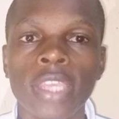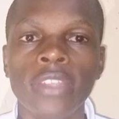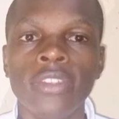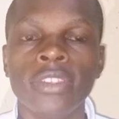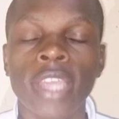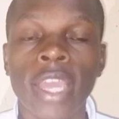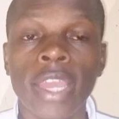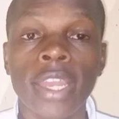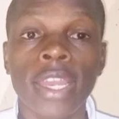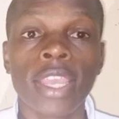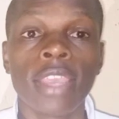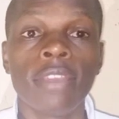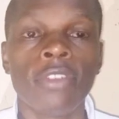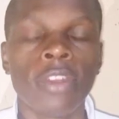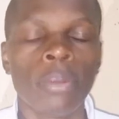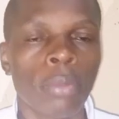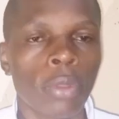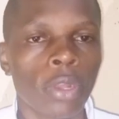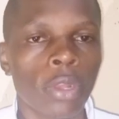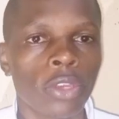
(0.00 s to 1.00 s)
each and
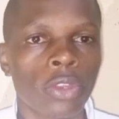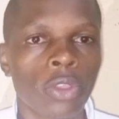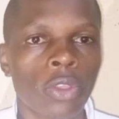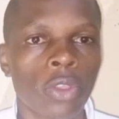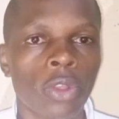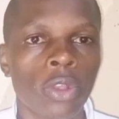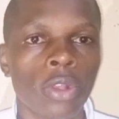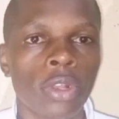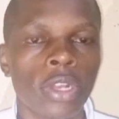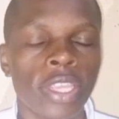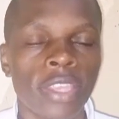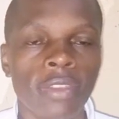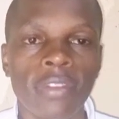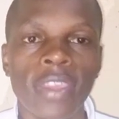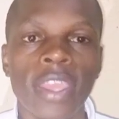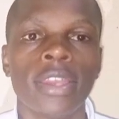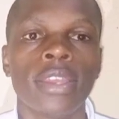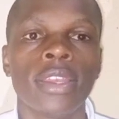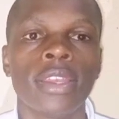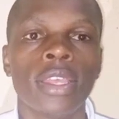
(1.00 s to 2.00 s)
every political
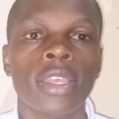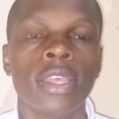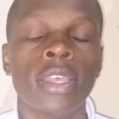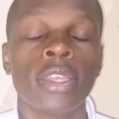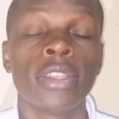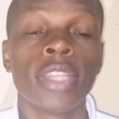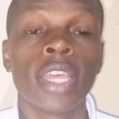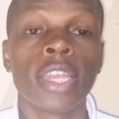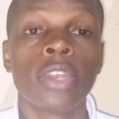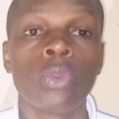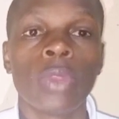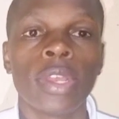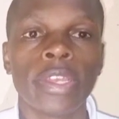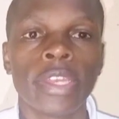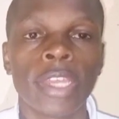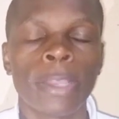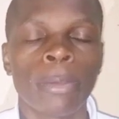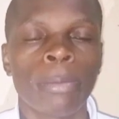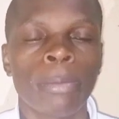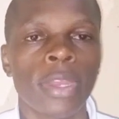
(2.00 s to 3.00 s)
event that will
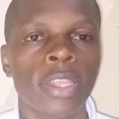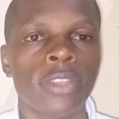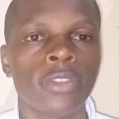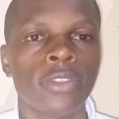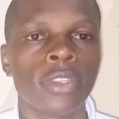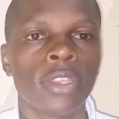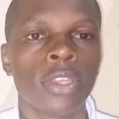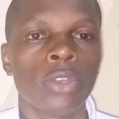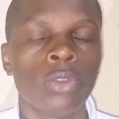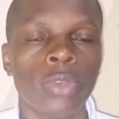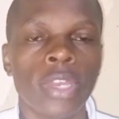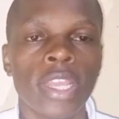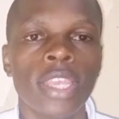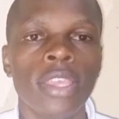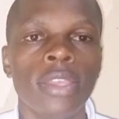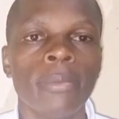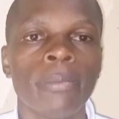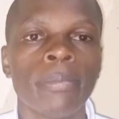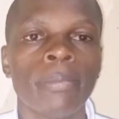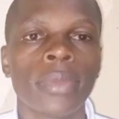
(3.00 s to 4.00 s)
take place
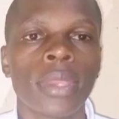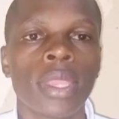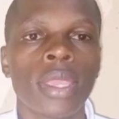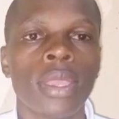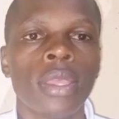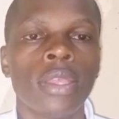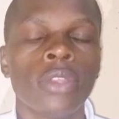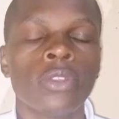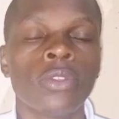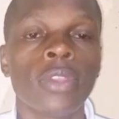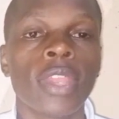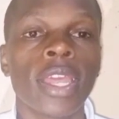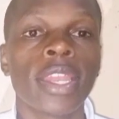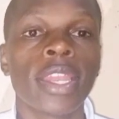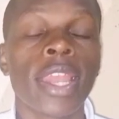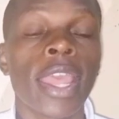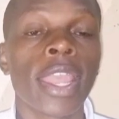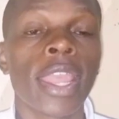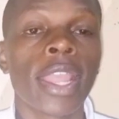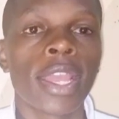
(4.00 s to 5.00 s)
today so
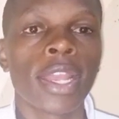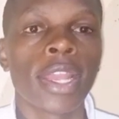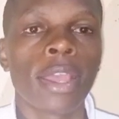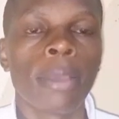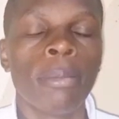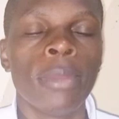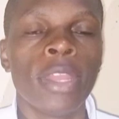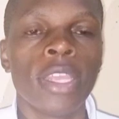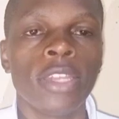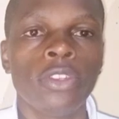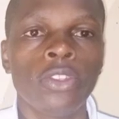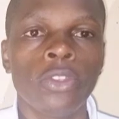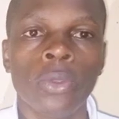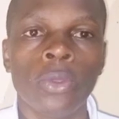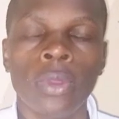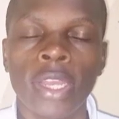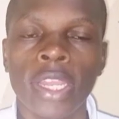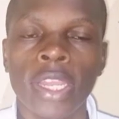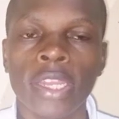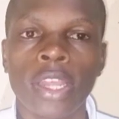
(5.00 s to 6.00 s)
that I can update
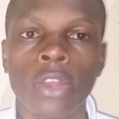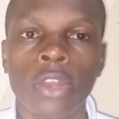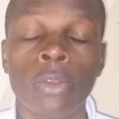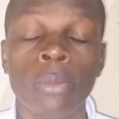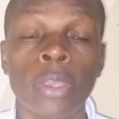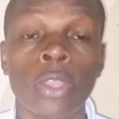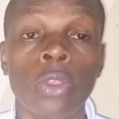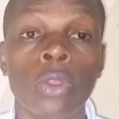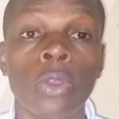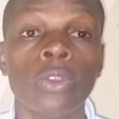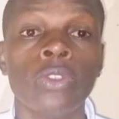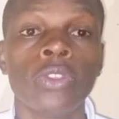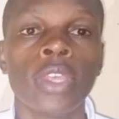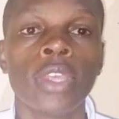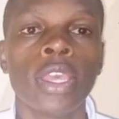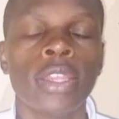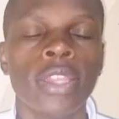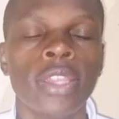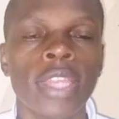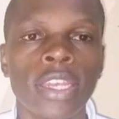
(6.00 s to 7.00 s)
you later on,
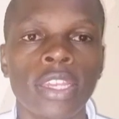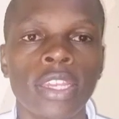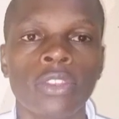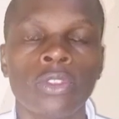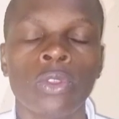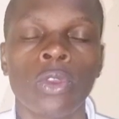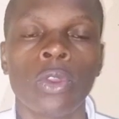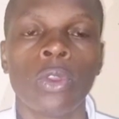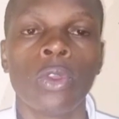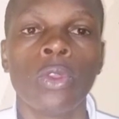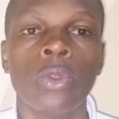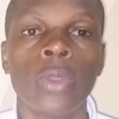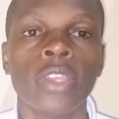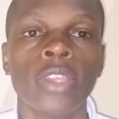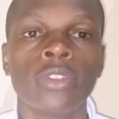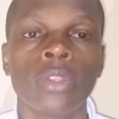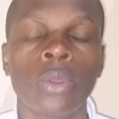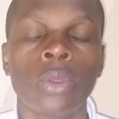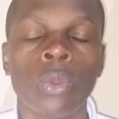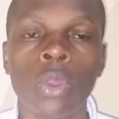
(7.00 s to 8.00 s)
because that is
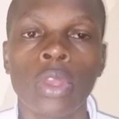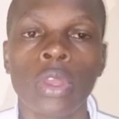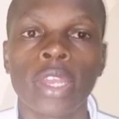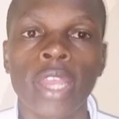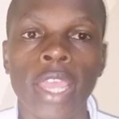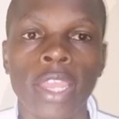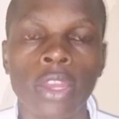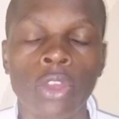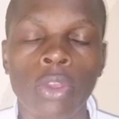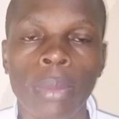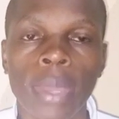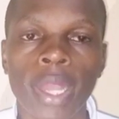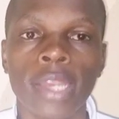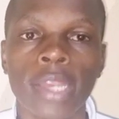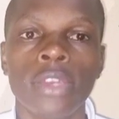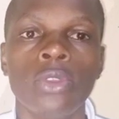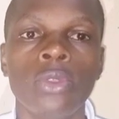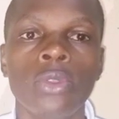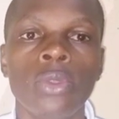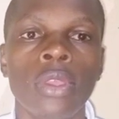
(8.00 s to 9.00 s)
always what I
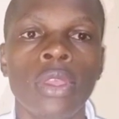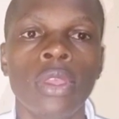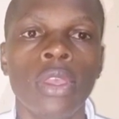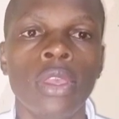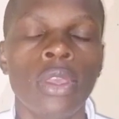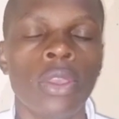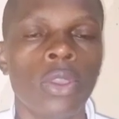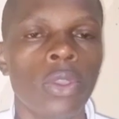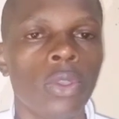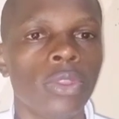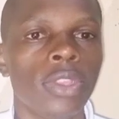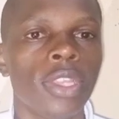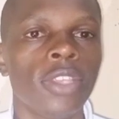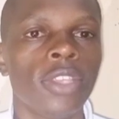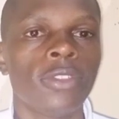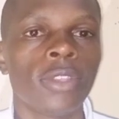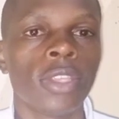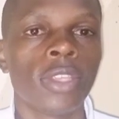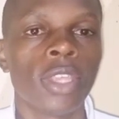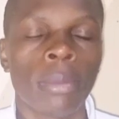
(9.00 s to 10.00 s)
normally do on
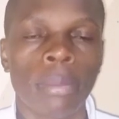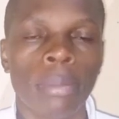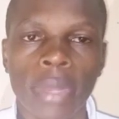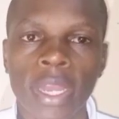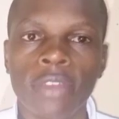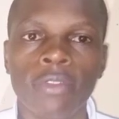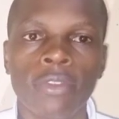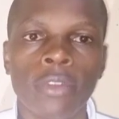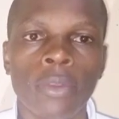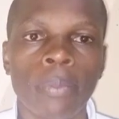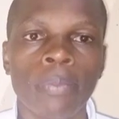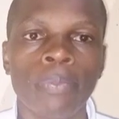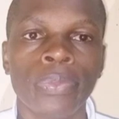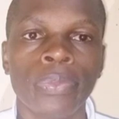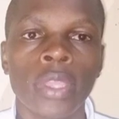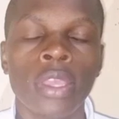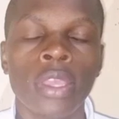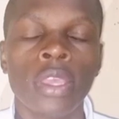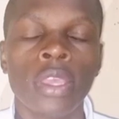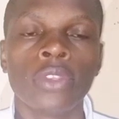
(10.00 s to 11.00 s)
this platform.
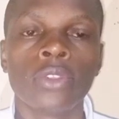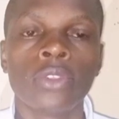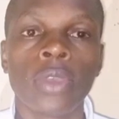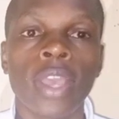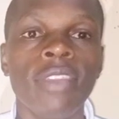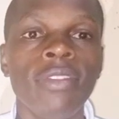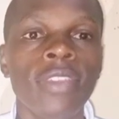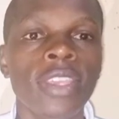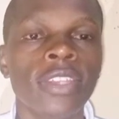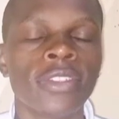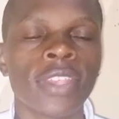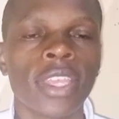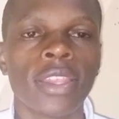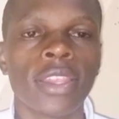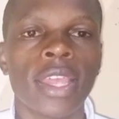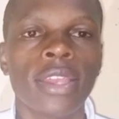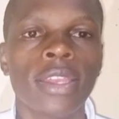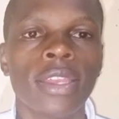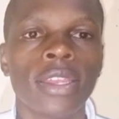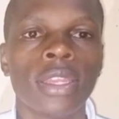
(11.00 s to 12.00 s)
So having
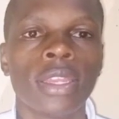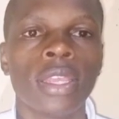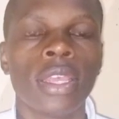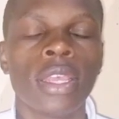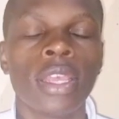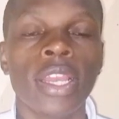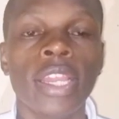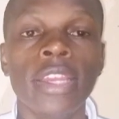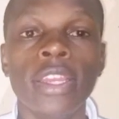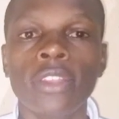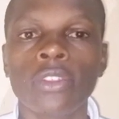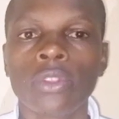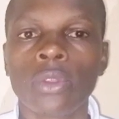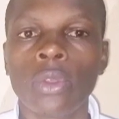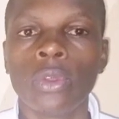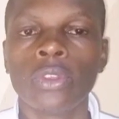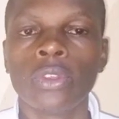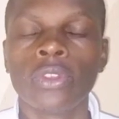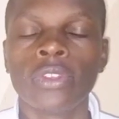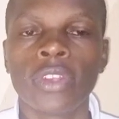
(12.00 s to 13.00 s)
said that, let us
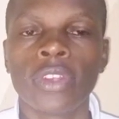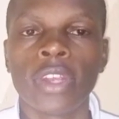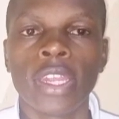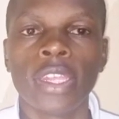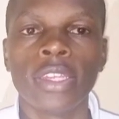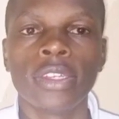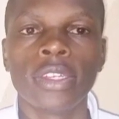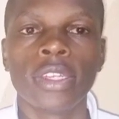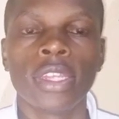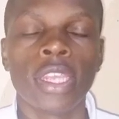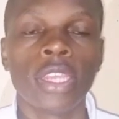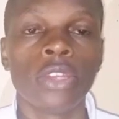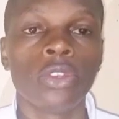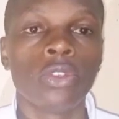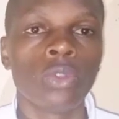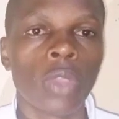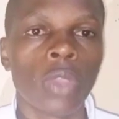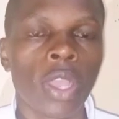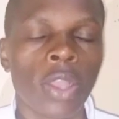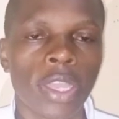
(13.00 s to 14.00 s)
go straight
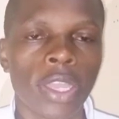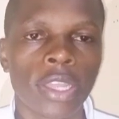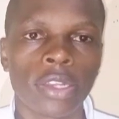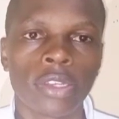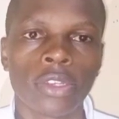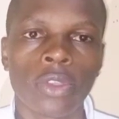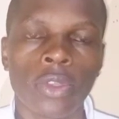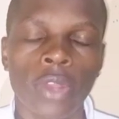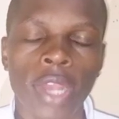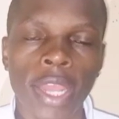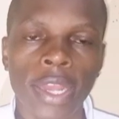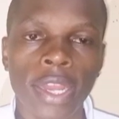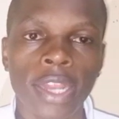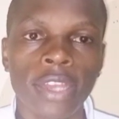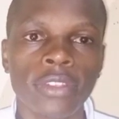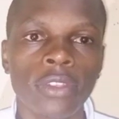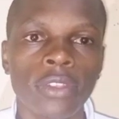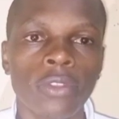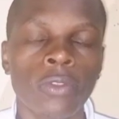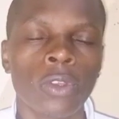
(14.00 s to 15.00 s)
into our critical
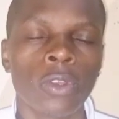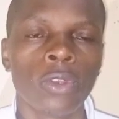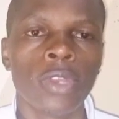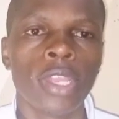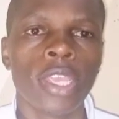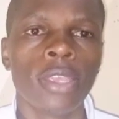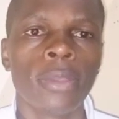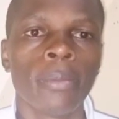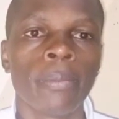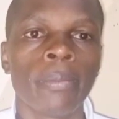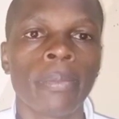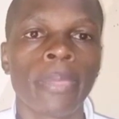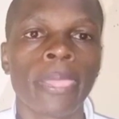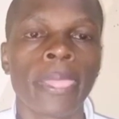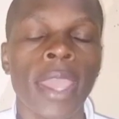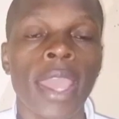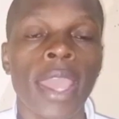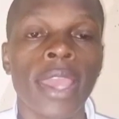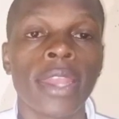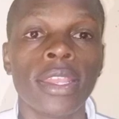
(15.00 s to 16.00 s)
analysis for today.
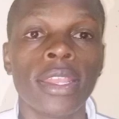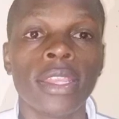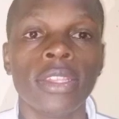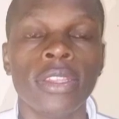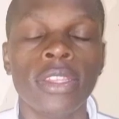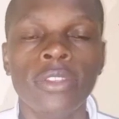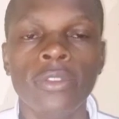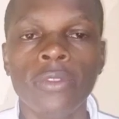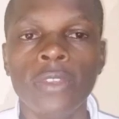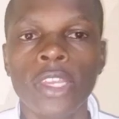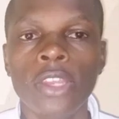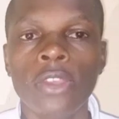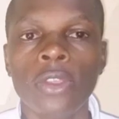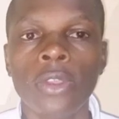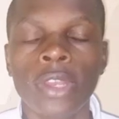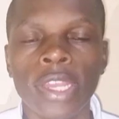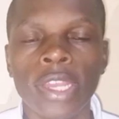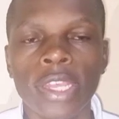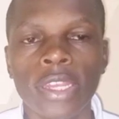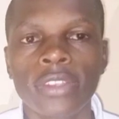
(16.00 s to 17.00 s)
And in this
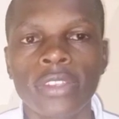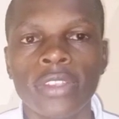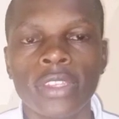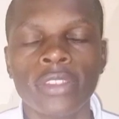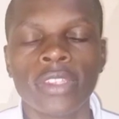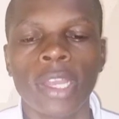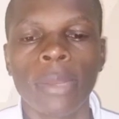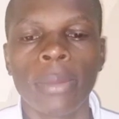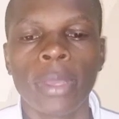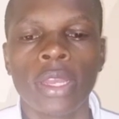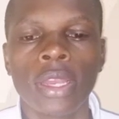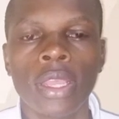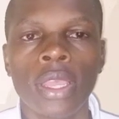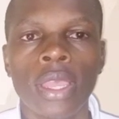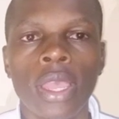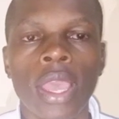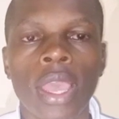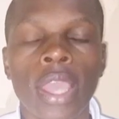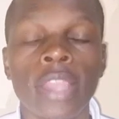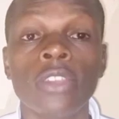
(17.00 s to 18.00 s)
video, ladies and gentlemen,
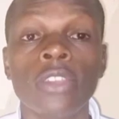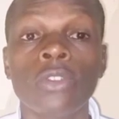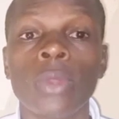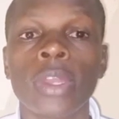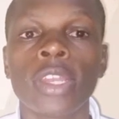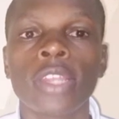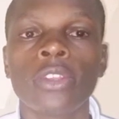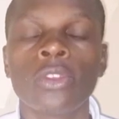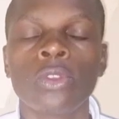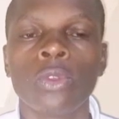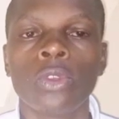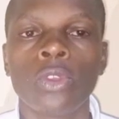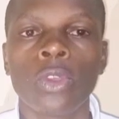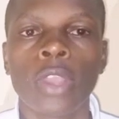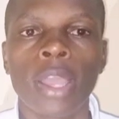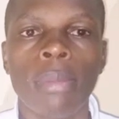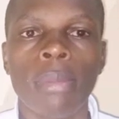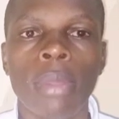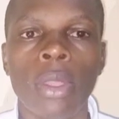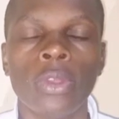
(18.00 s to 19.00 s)
I just want us to
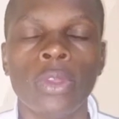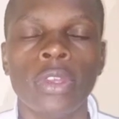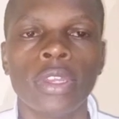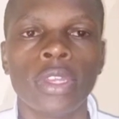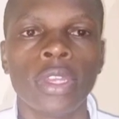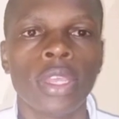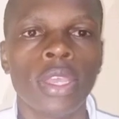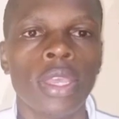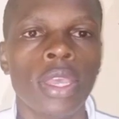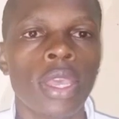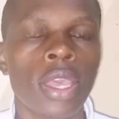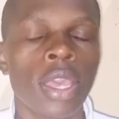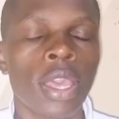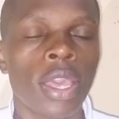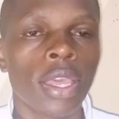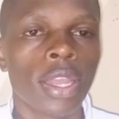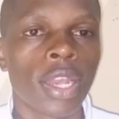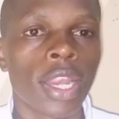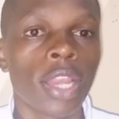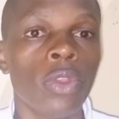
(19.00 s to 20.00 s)
talk about
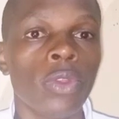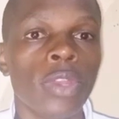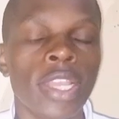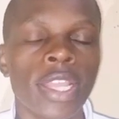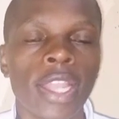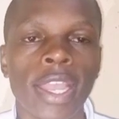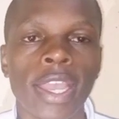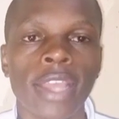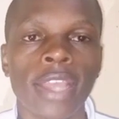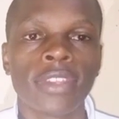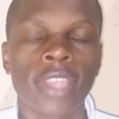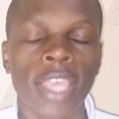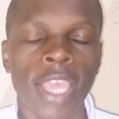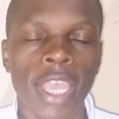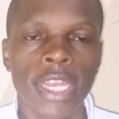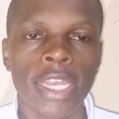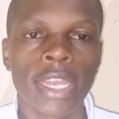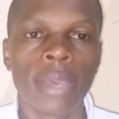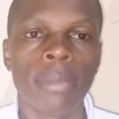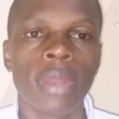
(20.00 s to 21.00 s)
Raila Odinga's
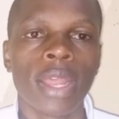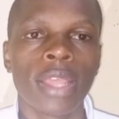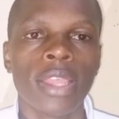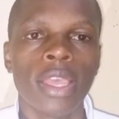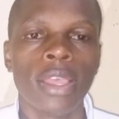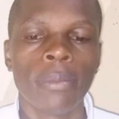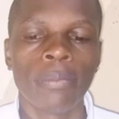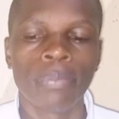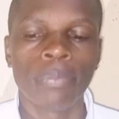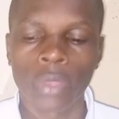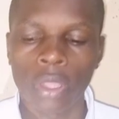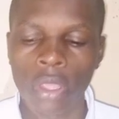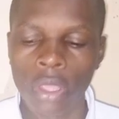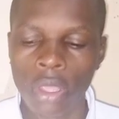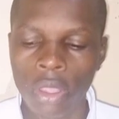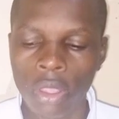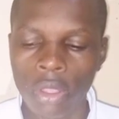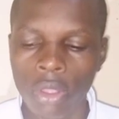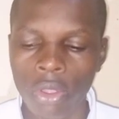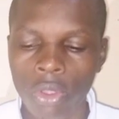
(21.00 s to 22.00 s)
elder brother,
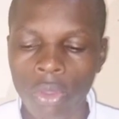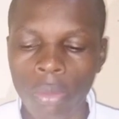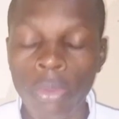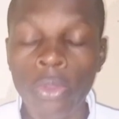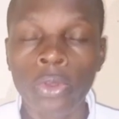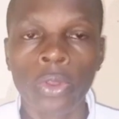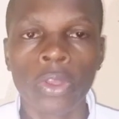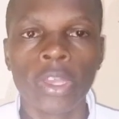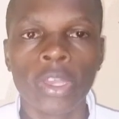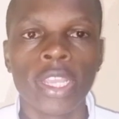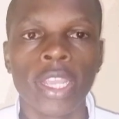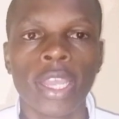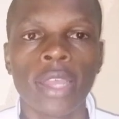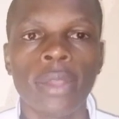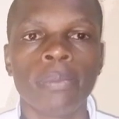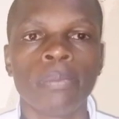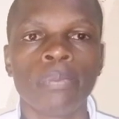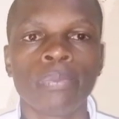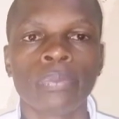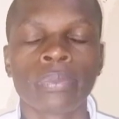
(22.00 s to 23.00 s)
Oburu Odinga,